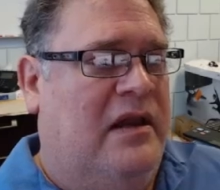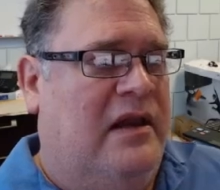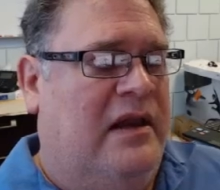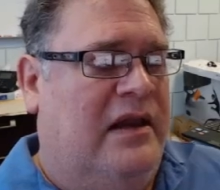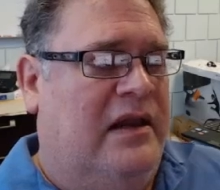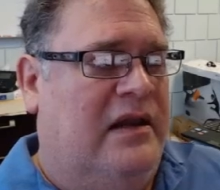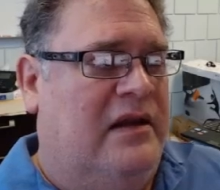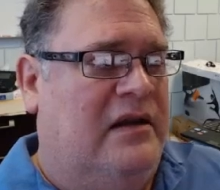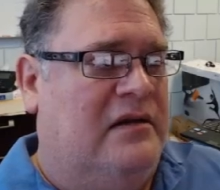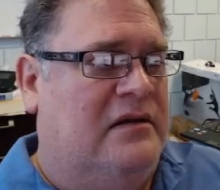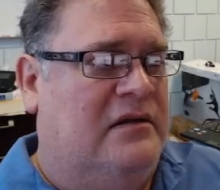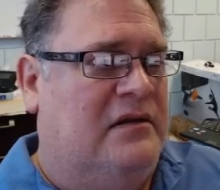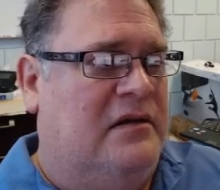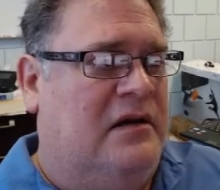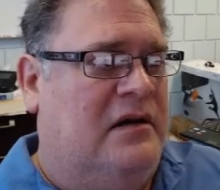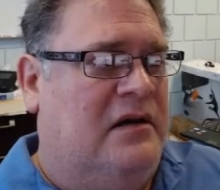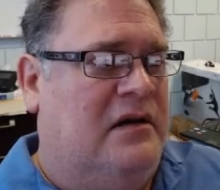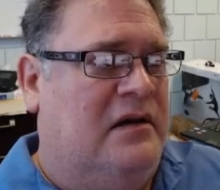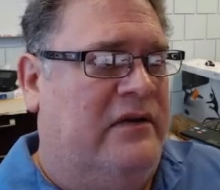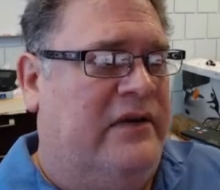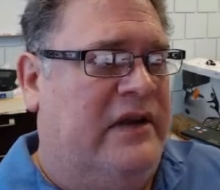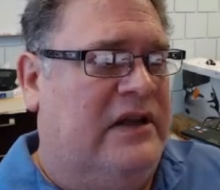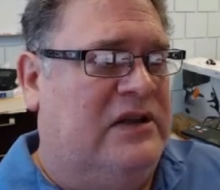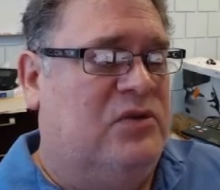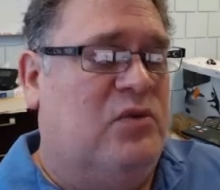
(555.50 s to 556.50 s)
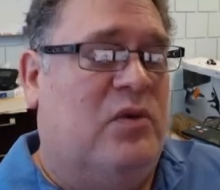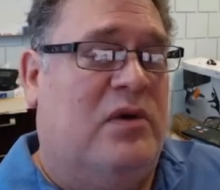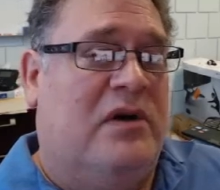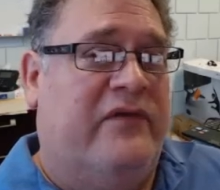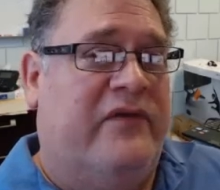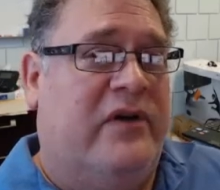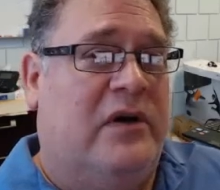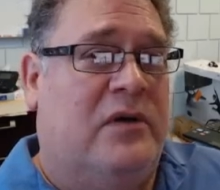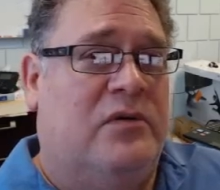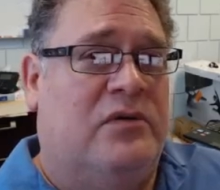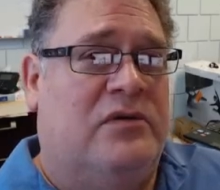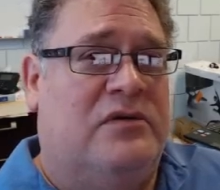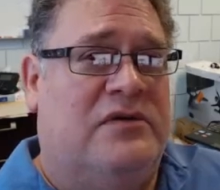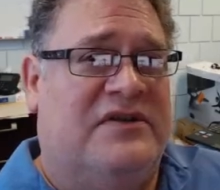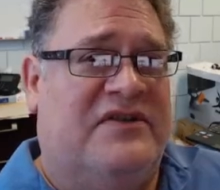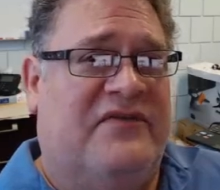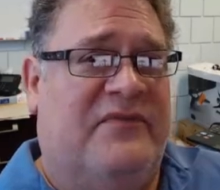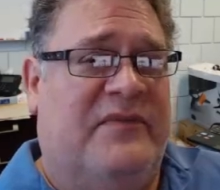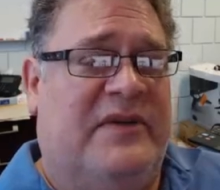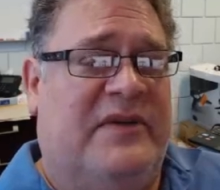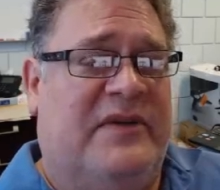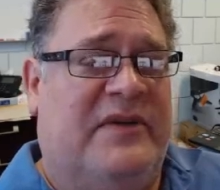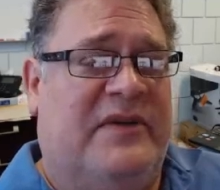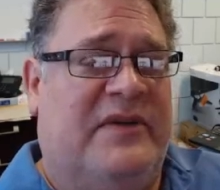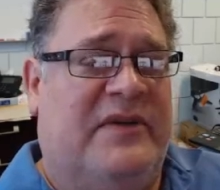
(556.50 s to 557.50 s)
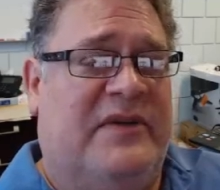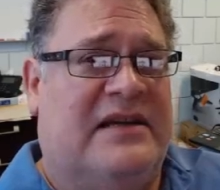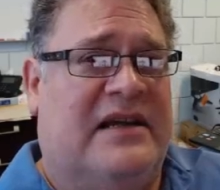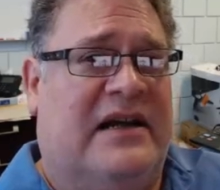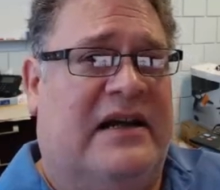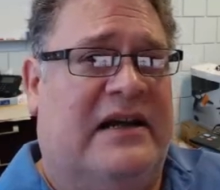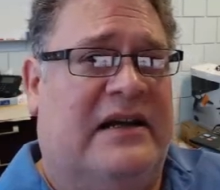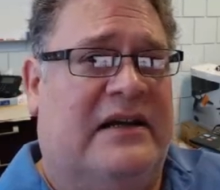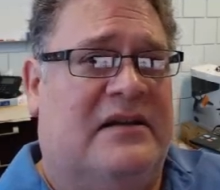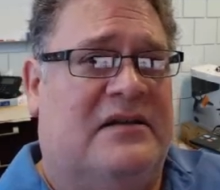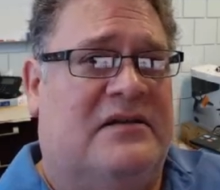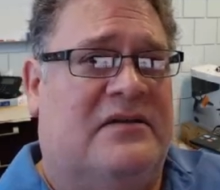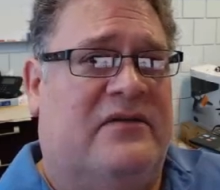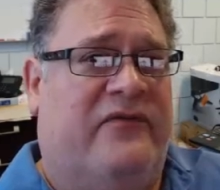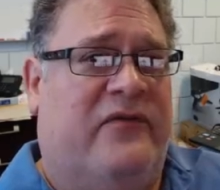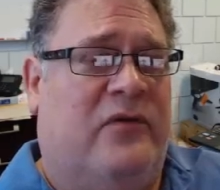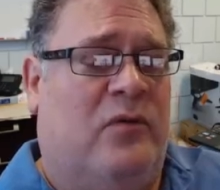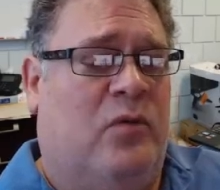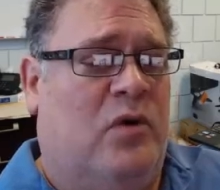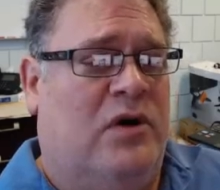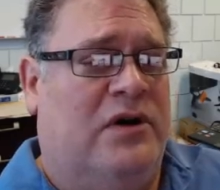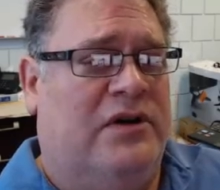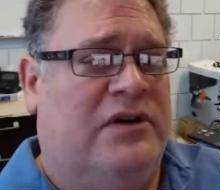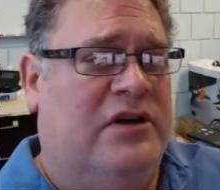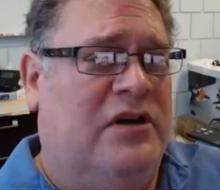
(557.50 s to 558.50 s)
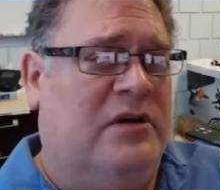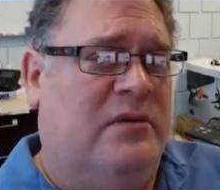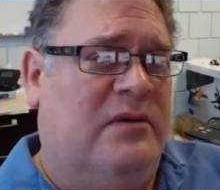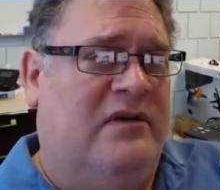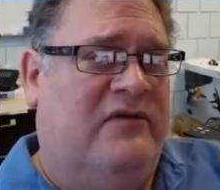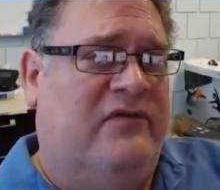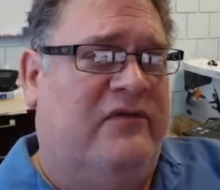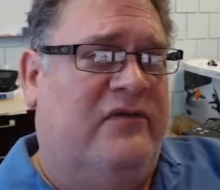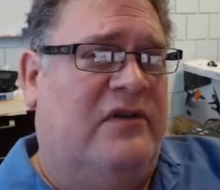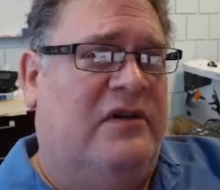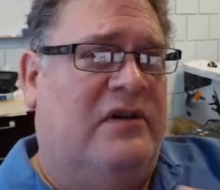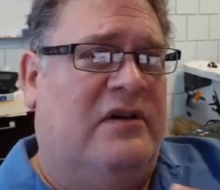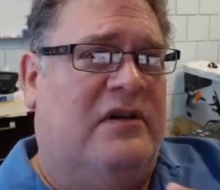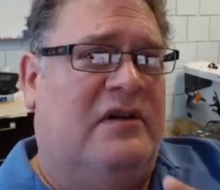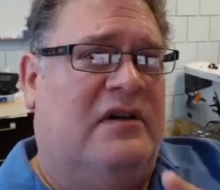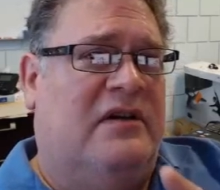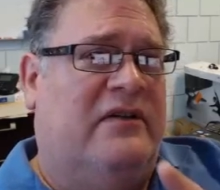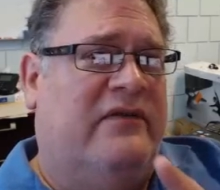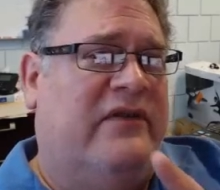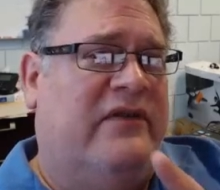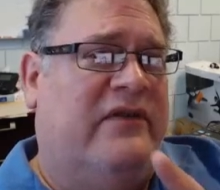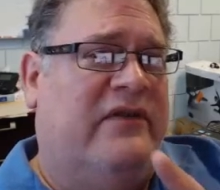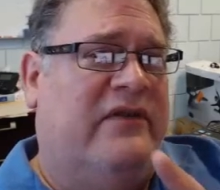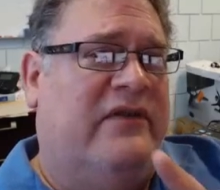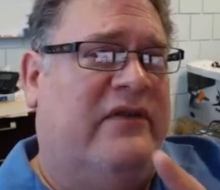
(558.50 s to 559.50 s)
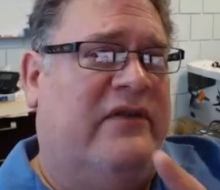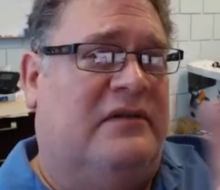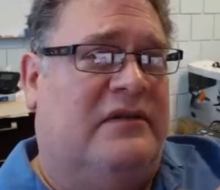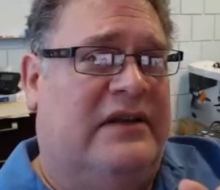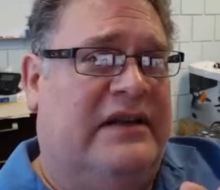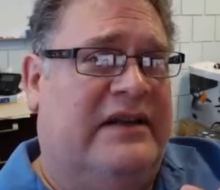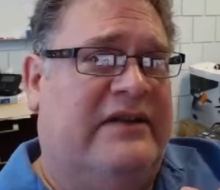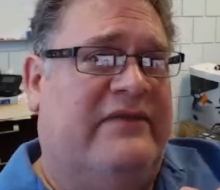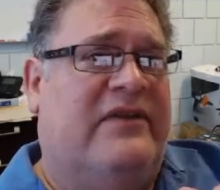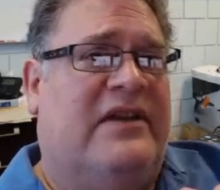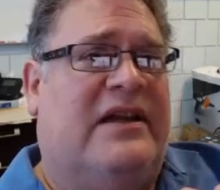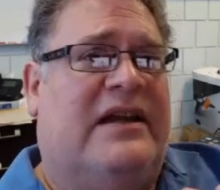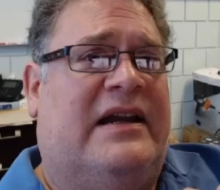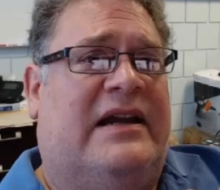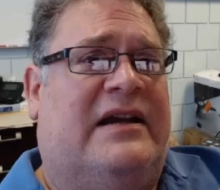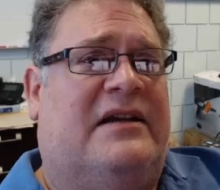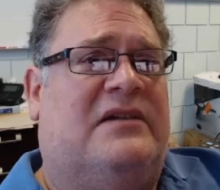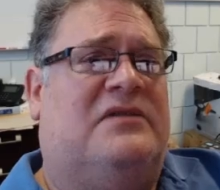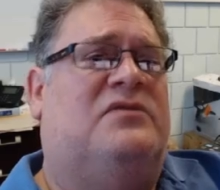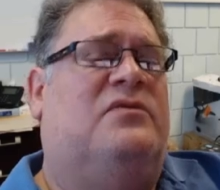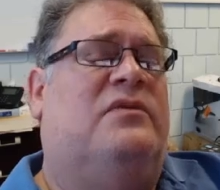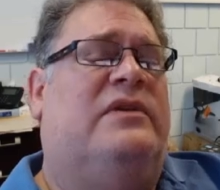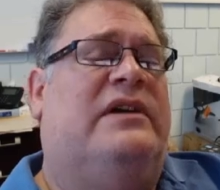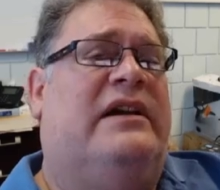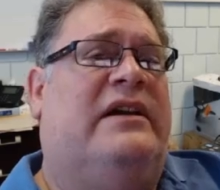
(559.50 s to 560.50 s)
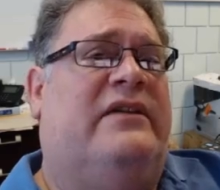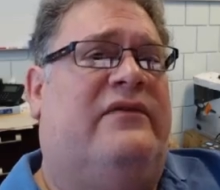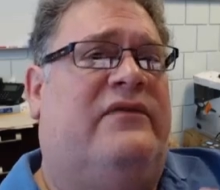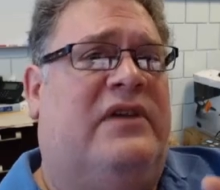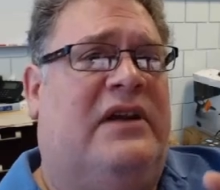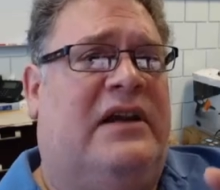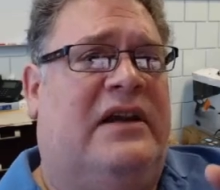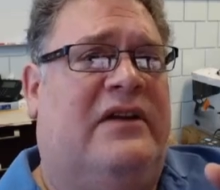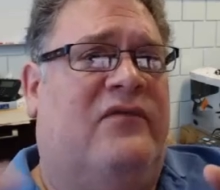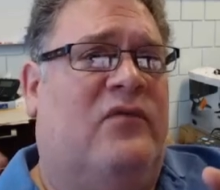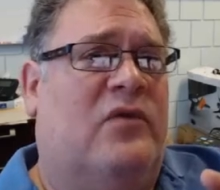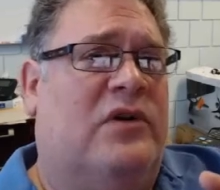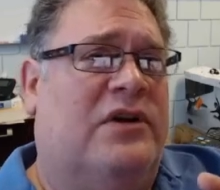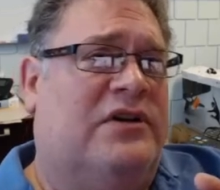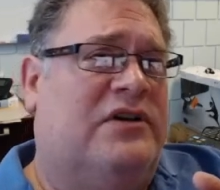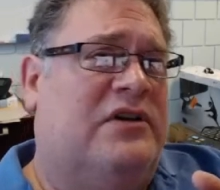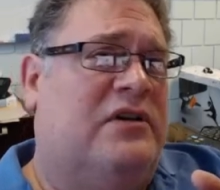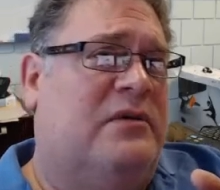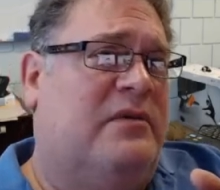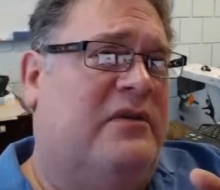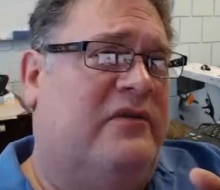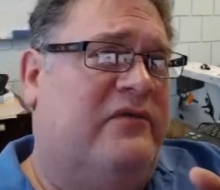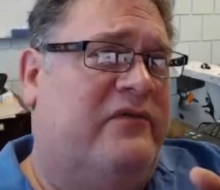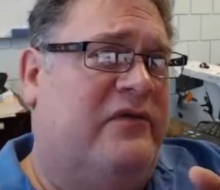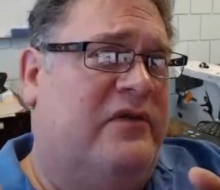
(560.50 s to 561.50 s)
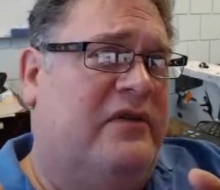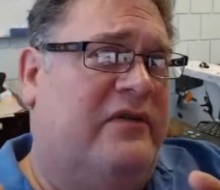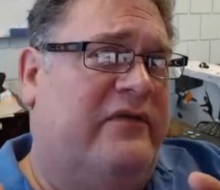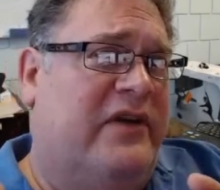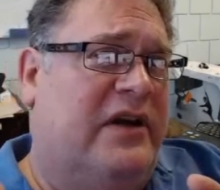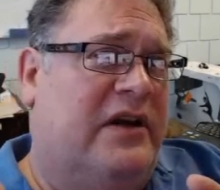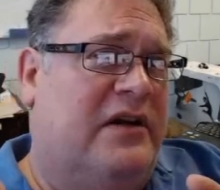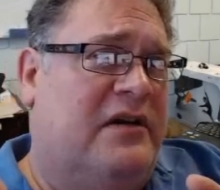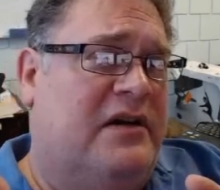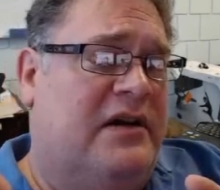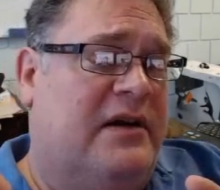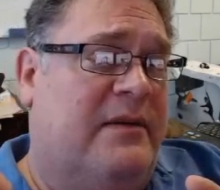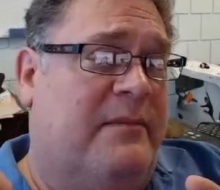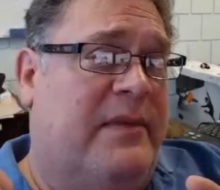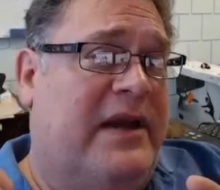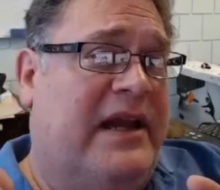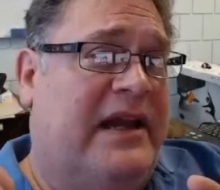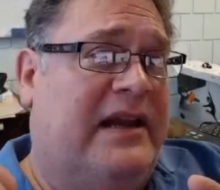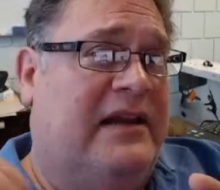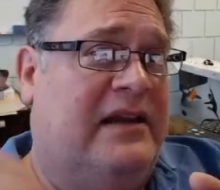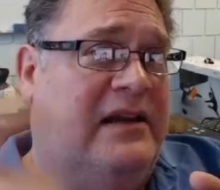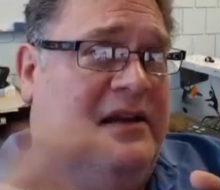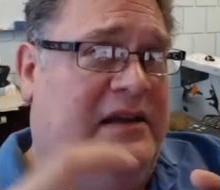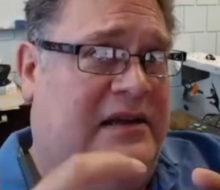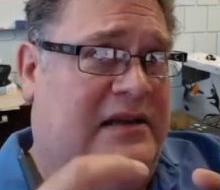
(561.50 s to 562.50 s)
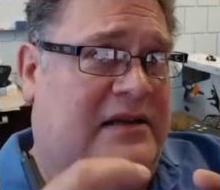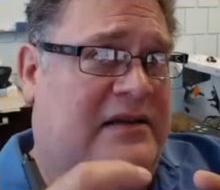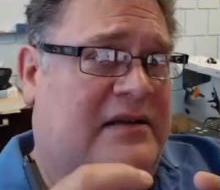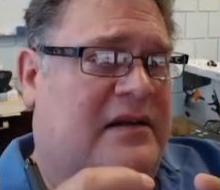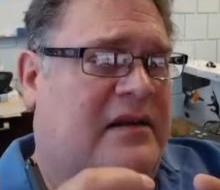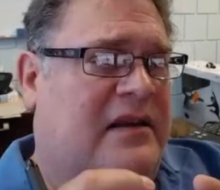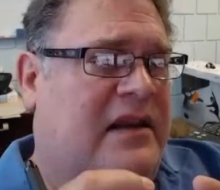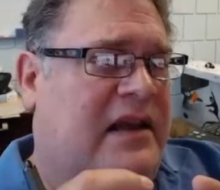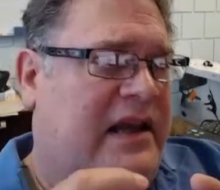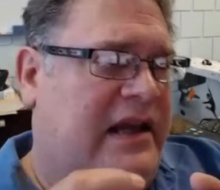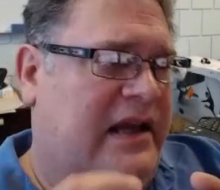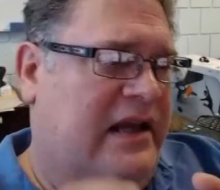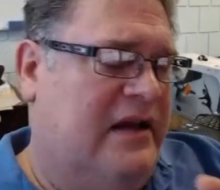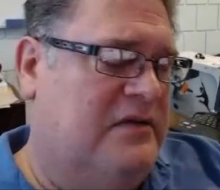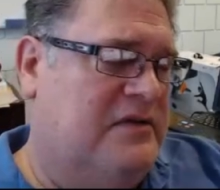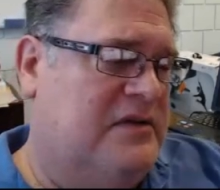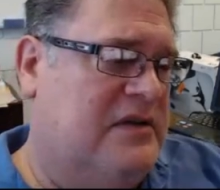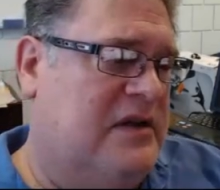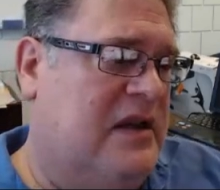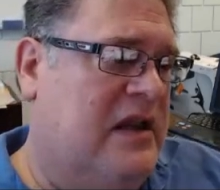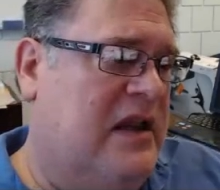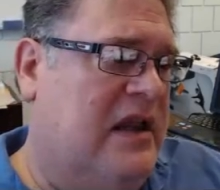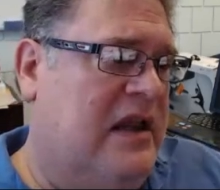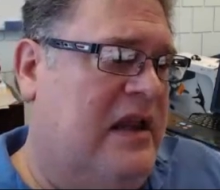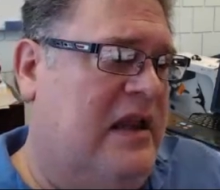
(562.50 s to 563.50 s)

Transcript: And that's one of our rules of building science. For 1 cubic foot of air to leave the house, we have to have 1 cubic foot of air come back into the house.